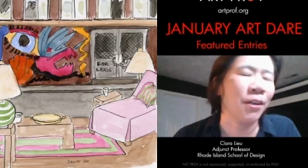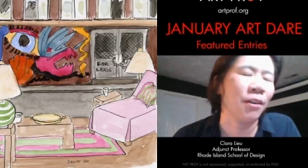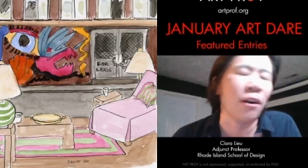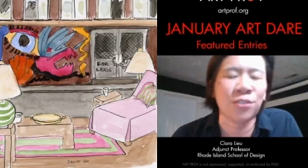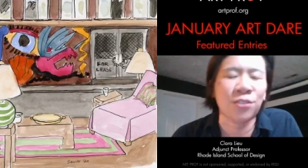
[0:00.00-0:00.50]

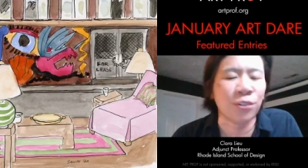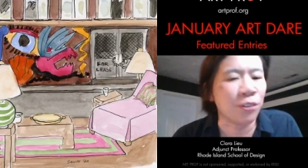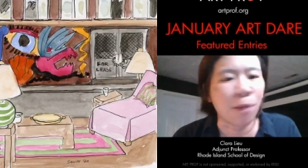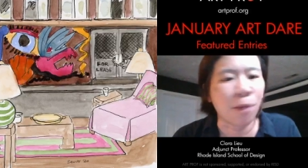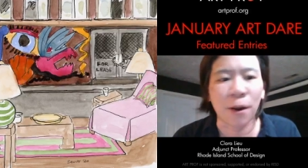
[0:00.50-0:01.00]
are
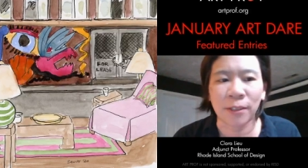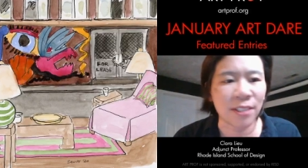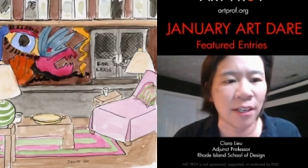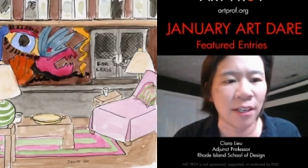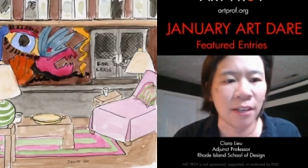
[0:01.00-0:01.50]
certain
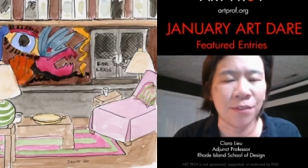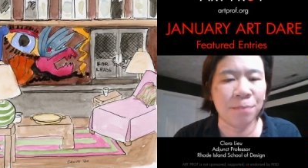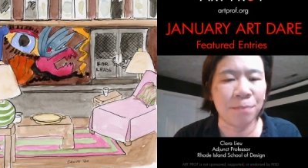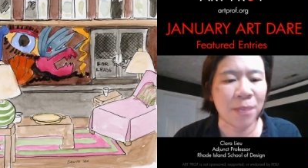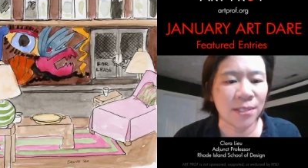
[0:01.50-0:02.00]
parts of the
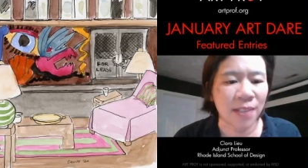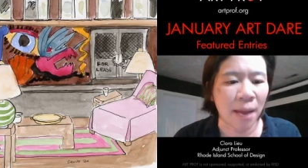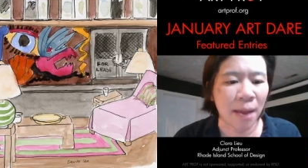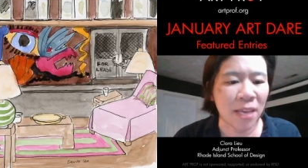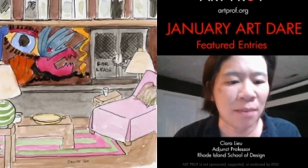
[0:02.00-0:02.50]
piece
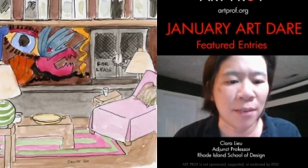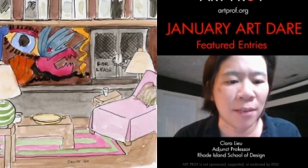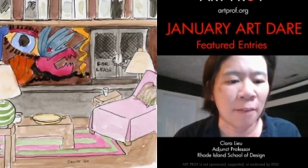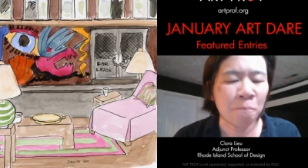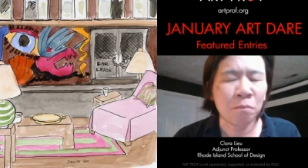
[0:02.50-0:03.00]
that
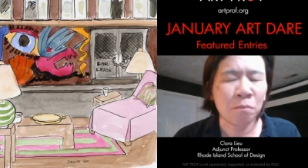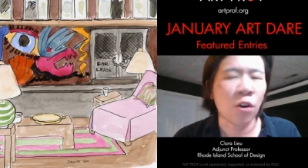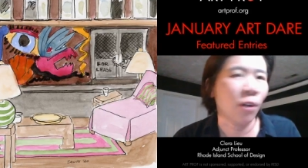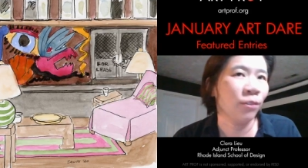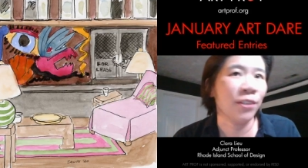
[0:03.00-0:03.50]
maybe
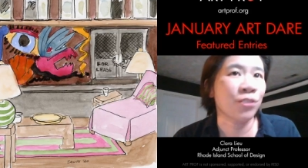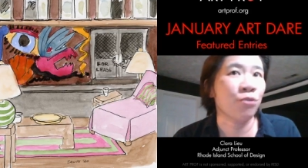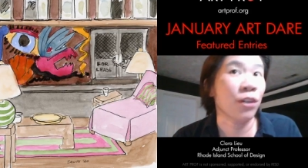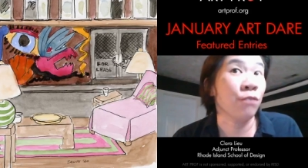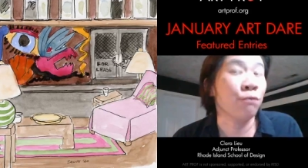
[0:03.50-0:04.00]
are less
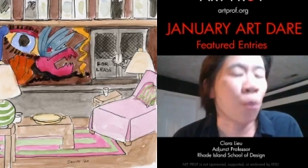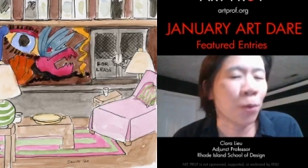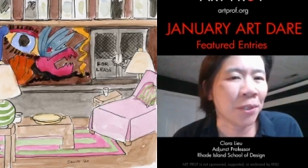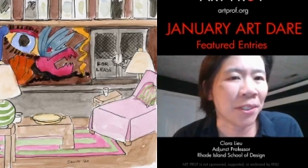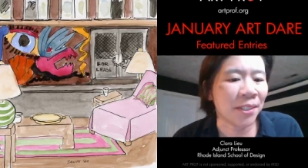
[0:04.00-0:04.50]

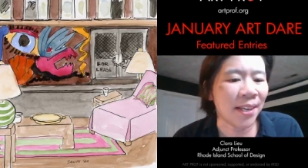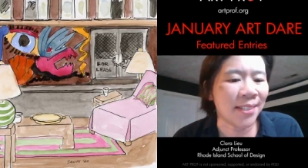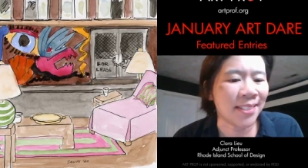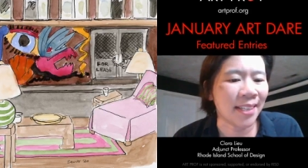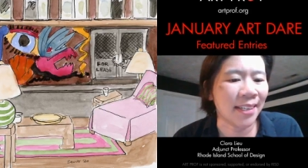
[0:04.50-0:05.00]
straightforward,
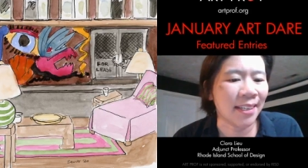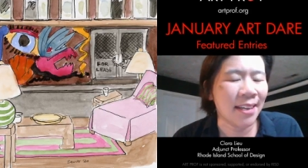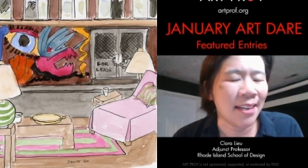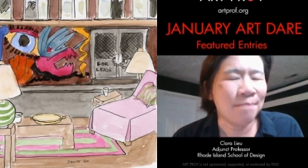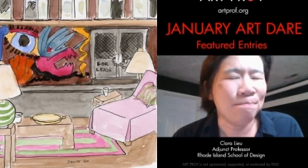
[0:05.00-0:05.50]
it's like
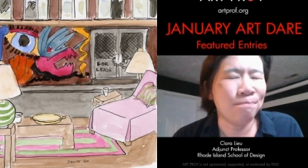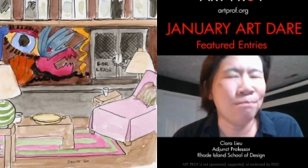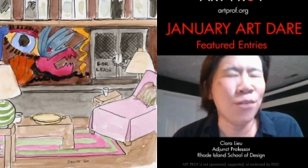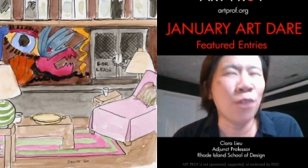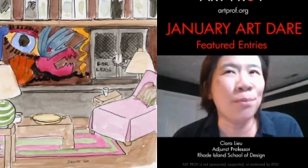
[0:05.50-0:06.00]

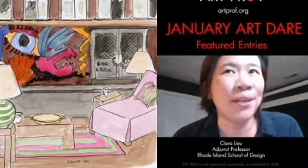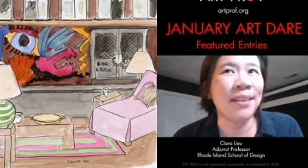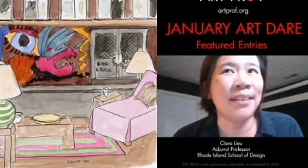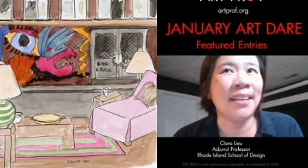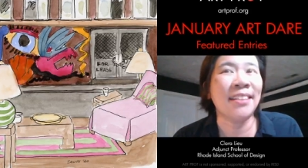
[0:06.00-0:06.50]

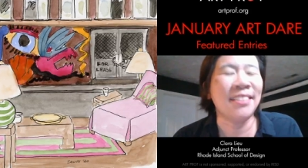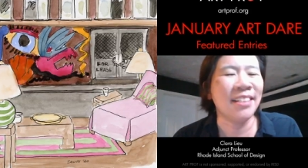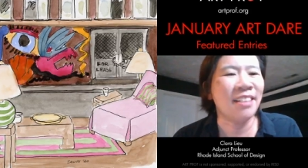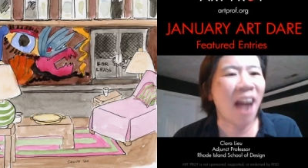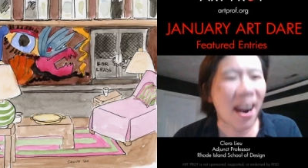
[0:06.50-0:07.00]
nobody can
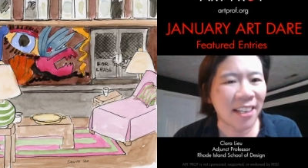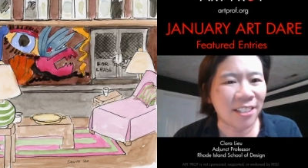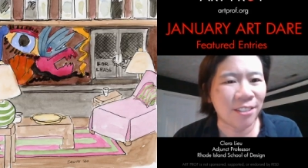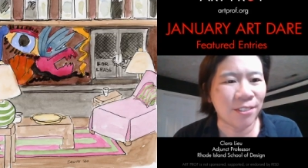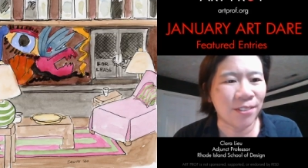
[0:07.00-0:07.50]
deny
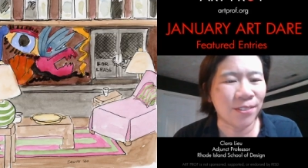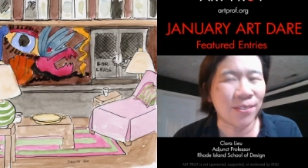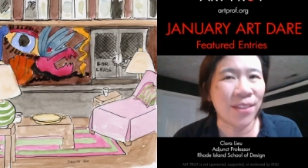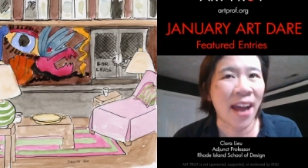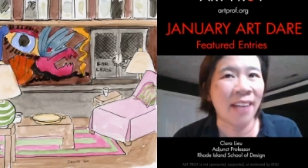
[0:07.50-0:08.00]
you
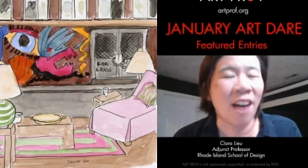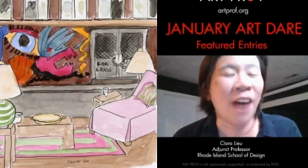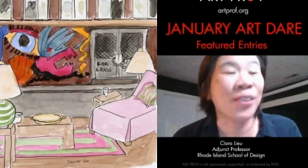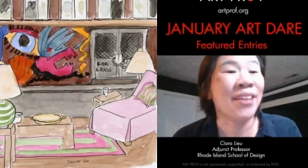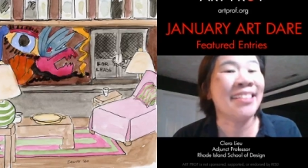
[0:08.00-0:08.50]
that
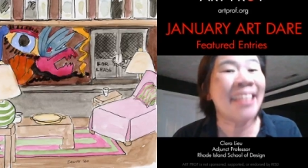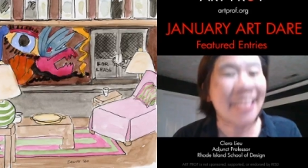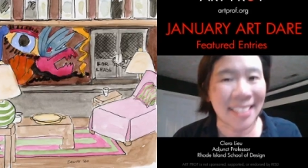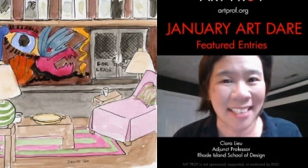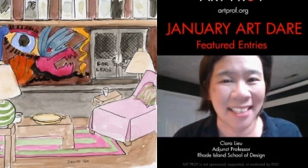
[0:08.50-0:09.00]

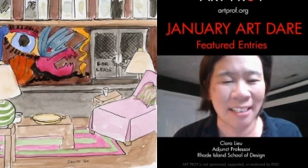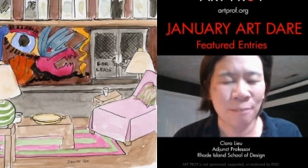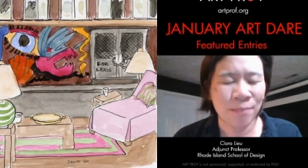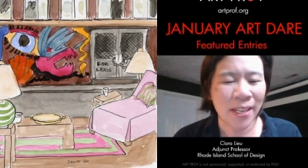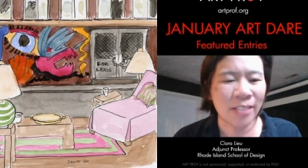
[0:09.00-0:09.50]
authenticity
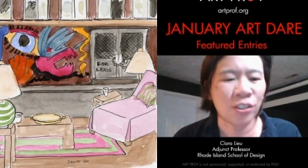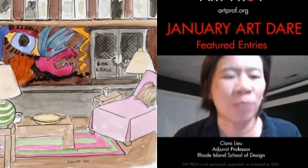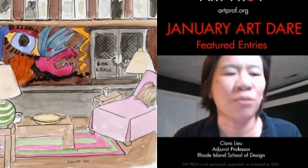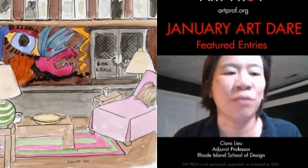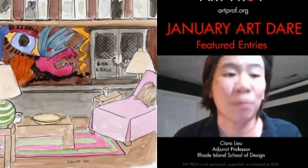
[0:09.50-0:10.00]
in
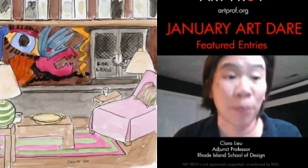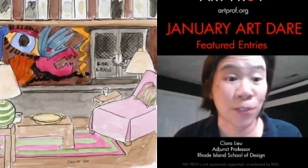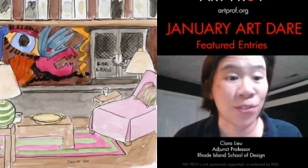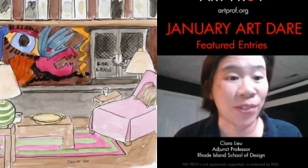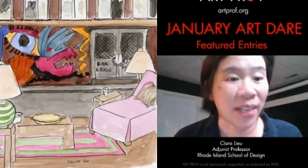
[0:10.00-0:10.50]
terms of your
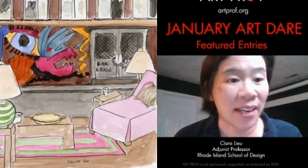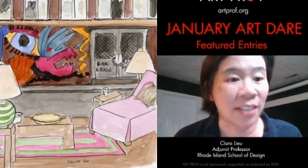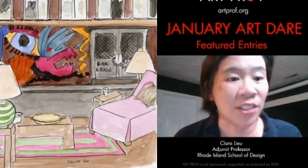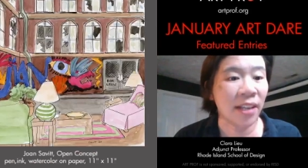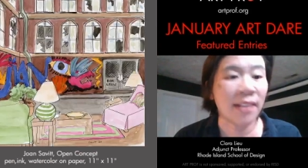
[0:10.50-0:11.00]
personal
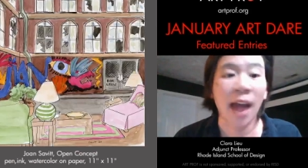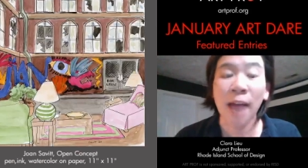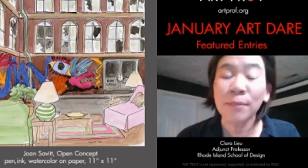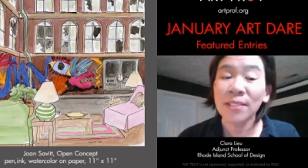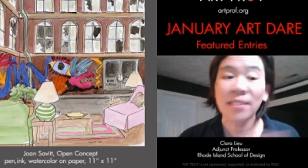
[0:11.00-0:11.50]
connection. And
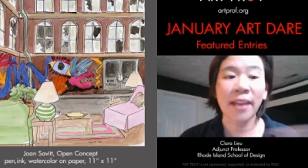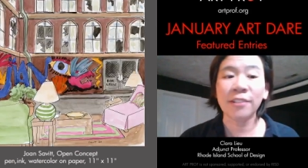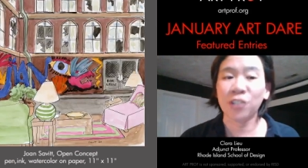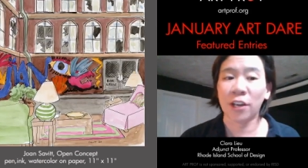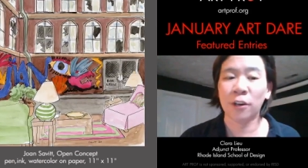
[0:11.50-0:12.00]
I would say,
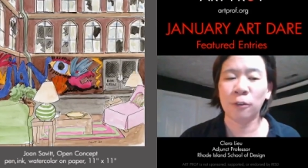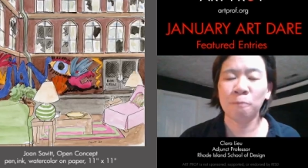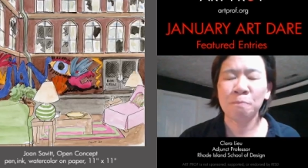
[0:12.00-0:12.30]
Joan,